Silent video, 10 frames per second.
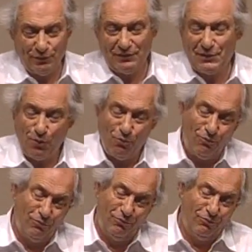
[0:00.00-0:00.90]

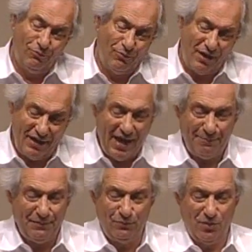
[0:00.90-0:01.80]
so what
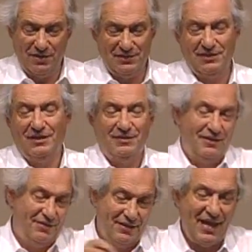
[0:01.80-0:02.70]
happened was
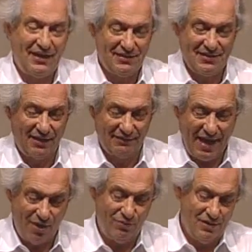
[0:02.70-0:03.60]
that the deck is dealt
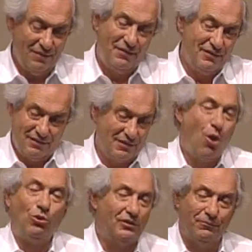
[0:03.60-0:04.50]
out. This is
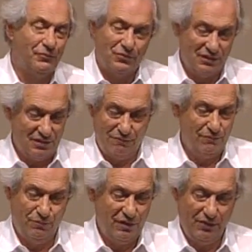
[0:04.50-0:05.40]
Hold'em, which is a
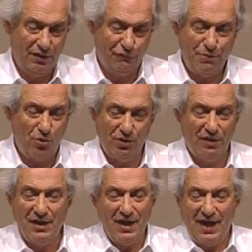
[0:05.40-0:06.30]
variant of poker.
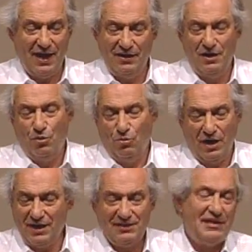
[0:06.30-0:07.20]
And when
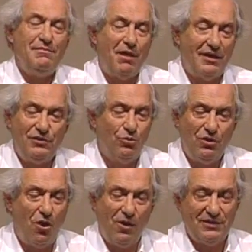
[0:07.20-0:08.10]
I see my two
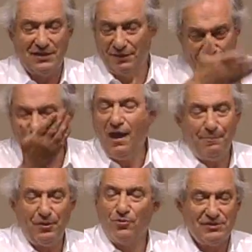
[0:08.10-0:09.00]
cards and the
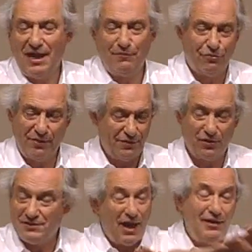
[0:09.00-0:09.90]
flop goes down, three other
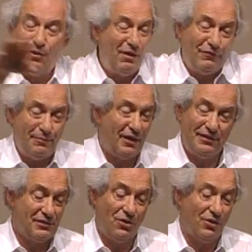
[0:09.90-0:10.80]
cards, I know
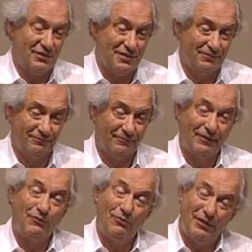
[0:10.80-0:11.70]
everybody's cards.
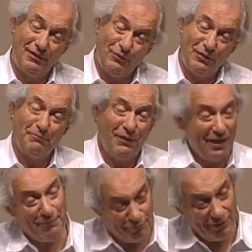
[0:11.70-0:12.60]
Well, you can
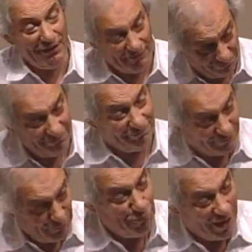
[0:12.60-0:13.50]
play pretty
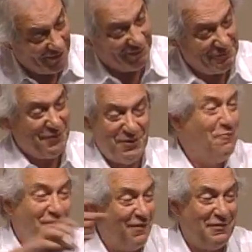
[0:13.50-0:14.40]
well if you know
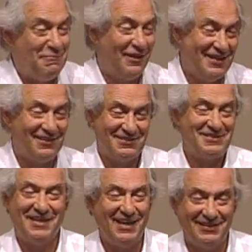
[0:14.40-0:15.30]
what everybody
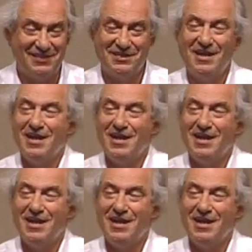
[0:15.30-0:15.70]
else's hand is.